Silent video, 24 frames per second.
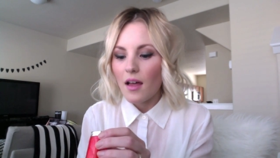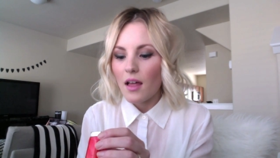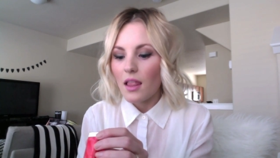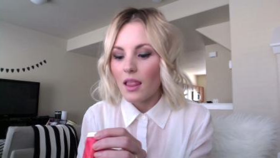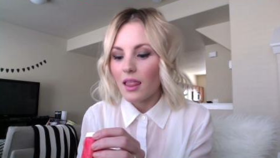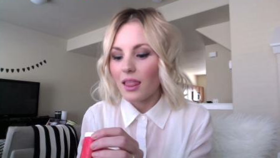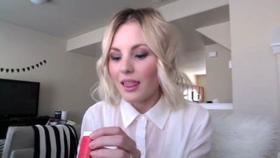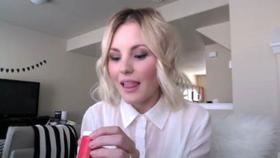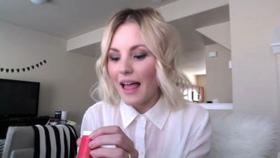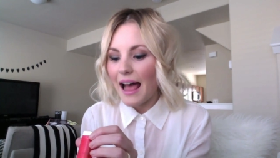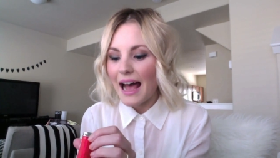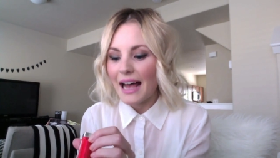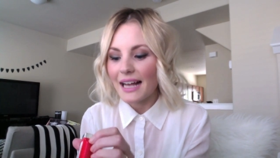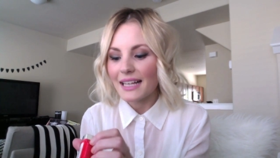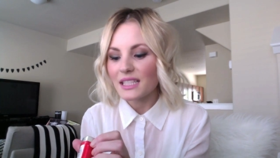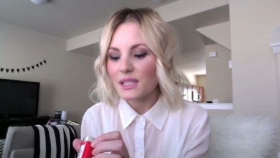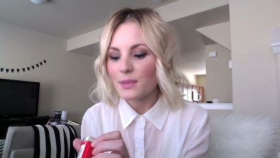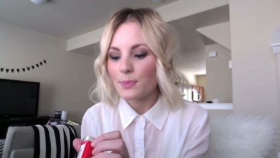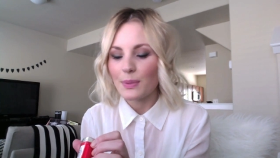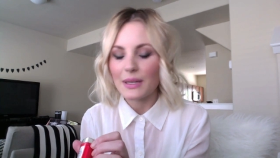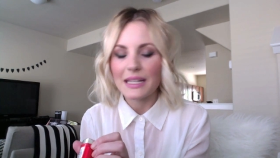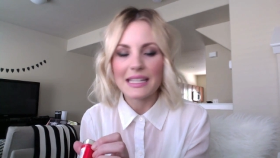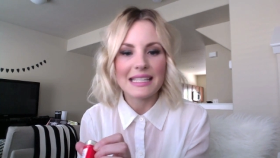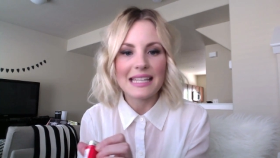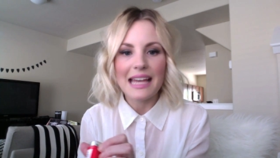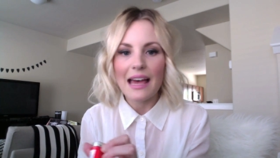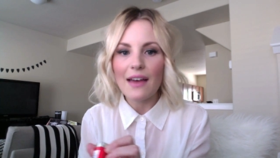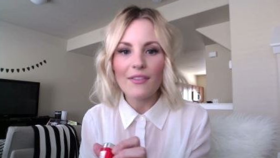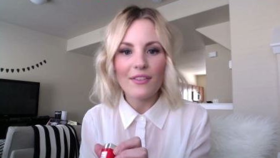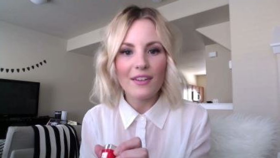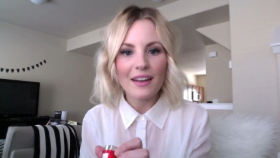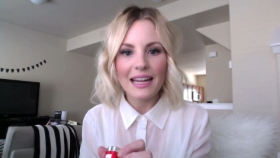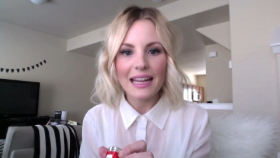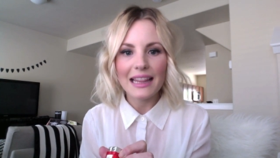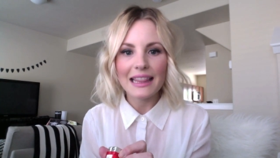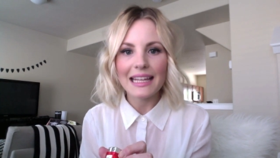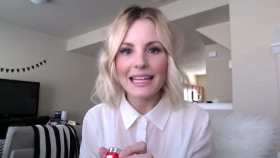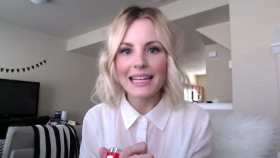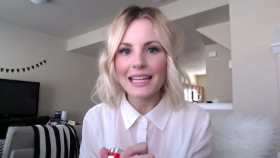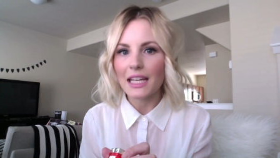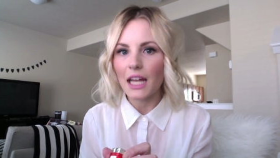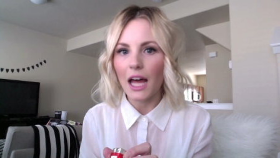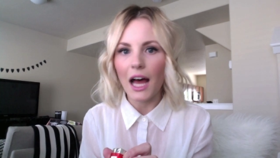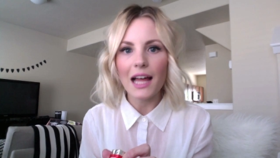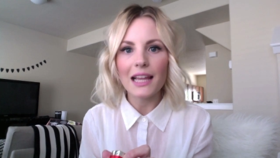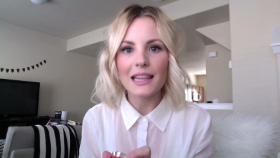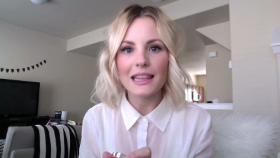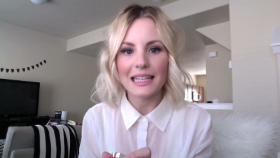last but definitely
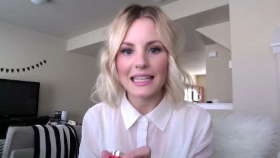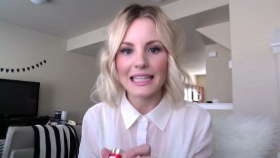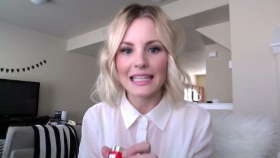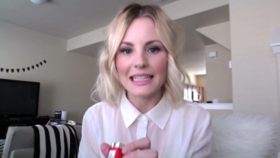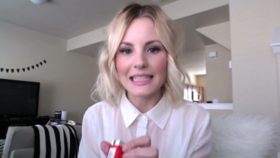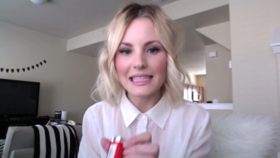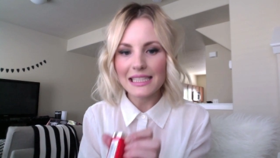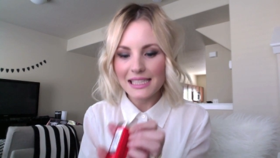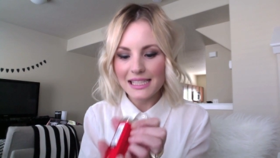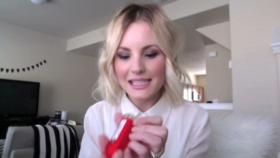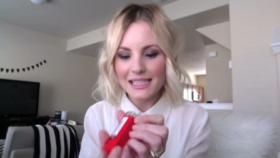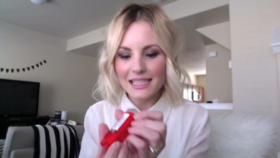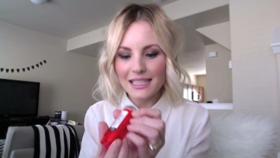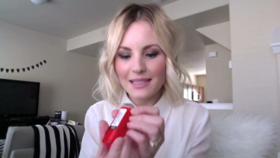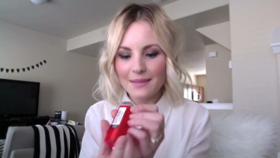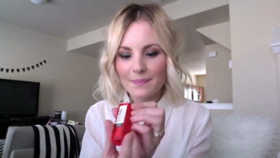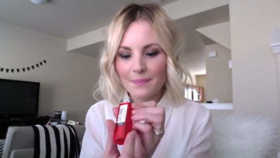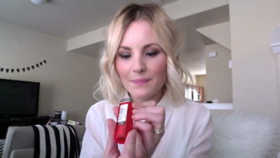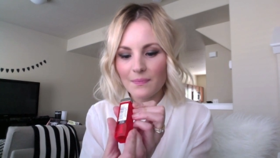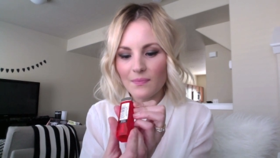not least,